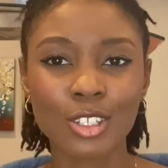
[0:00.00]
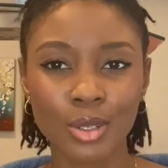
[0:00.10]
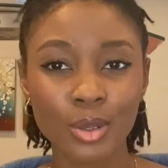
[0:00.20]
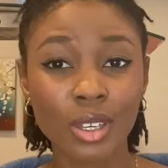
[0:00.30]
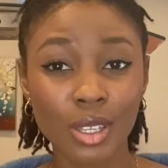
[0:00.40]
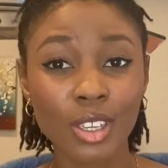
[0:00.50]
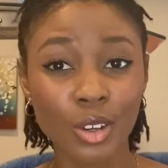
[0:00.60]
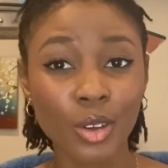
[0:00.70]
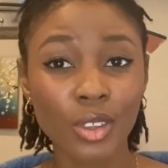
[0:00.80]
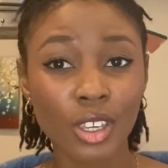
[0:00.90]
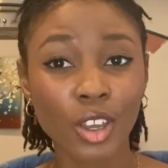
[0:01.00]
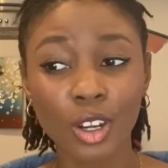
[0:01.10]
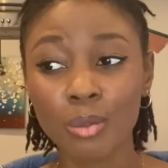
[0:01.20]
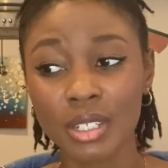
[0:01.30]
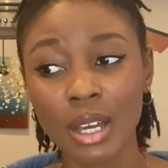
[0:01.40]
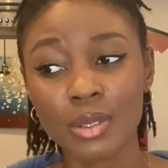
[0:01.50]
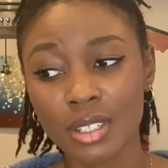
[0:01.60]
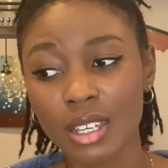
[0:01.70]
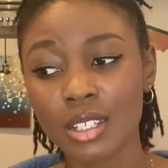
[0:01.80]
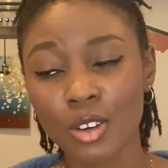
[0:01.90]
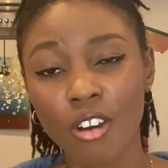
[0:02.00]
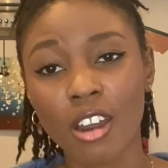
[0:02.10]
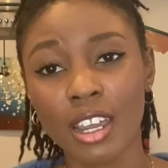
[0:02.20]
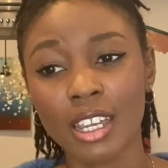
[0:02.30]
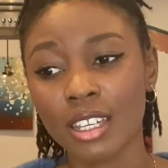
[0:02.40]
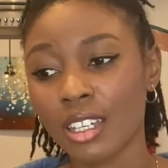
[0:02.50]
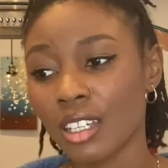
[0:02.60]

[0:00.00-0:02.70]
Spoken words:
You know that you're gonna be downstairs crying